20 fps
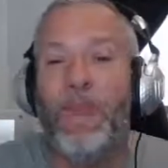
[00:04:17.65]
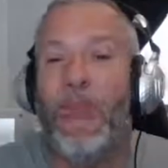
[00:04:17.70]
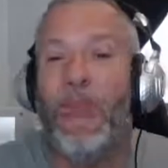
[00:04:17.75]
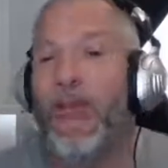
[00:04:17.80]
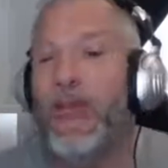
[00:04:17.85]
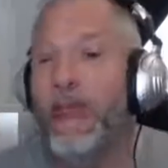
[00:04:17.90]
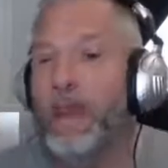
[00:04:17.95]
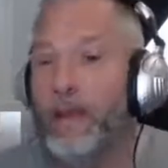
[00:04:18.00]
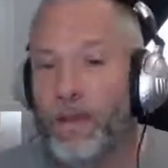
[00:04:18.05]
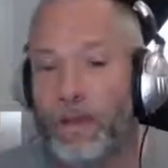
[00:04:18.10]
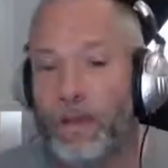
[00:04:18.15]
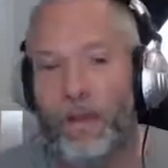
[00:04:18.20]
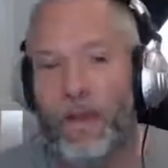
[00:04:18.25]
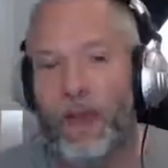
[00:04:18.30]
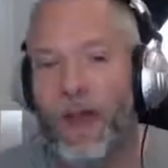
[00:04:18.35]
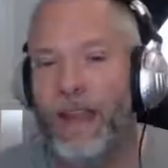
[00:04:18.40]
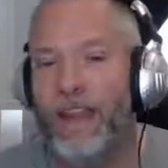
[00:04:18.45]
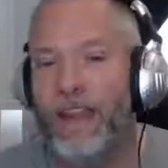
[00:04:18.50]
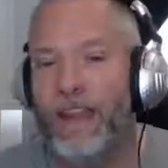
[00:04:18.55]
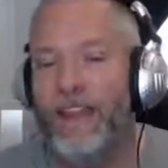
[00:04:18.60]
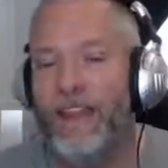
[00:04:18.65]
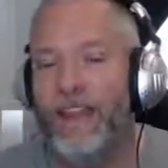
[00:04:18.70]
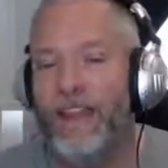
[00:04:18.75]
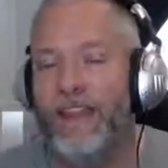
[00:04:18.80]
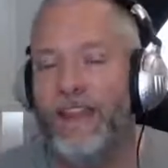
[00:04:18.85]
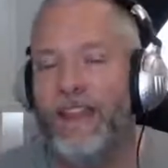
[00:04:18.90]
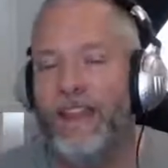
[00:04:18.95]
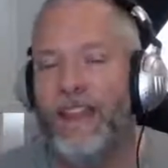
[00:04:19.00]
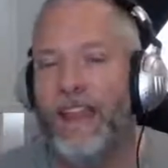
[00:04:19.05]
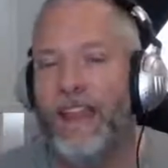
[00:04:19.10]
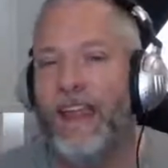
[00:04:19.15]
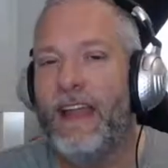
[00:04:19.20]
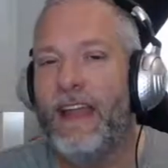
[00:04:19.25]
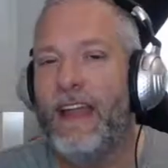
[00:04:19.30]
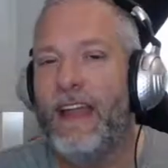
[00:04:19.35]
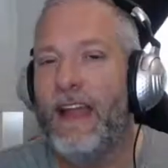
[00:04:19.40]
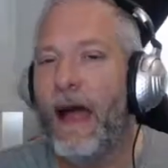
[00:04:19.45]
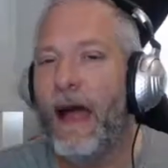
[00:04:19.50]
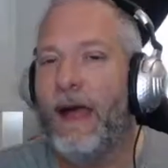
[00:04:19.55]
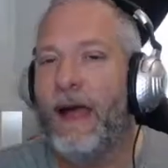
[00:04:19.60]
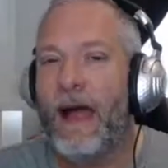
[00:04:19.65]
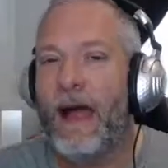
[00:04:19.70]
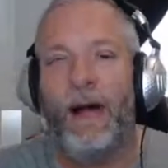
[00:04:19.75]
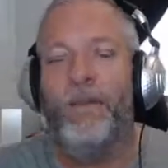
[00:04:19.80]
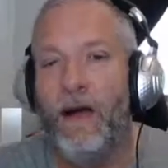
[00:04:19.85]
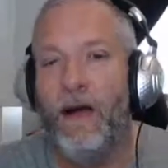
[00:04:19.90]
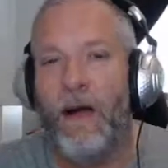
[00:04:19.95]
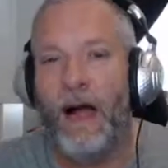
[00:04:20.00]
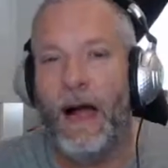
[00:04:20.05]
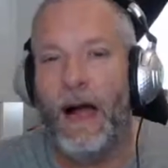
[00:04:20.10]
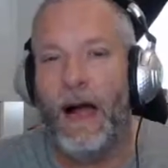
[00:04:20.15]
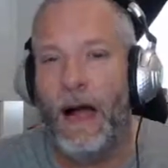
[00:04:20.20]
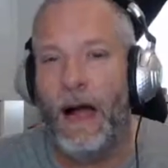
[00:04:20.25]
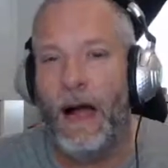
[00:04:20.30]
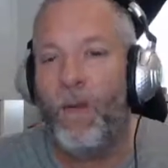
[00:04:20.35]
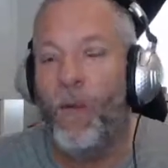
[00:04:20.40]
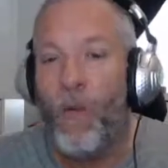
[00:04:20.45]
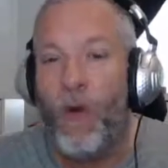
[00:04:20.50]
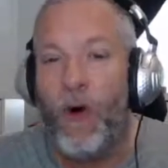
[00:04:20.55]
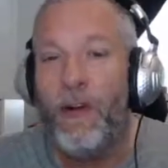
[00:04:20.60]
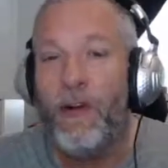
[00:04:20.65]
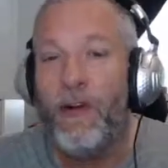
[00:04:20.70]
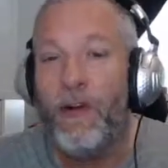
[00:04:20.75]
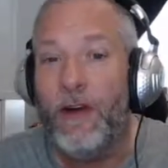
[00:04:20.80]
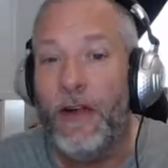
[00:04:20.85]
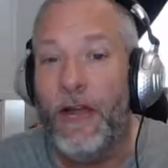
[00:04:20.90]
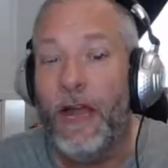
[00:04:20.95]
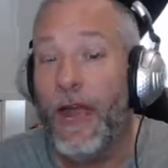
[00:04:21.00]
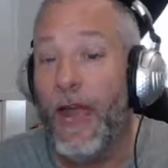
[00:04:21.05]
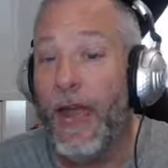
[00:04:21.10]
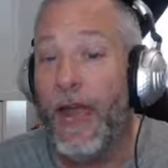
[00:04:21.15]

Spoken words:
And then I'm wondering.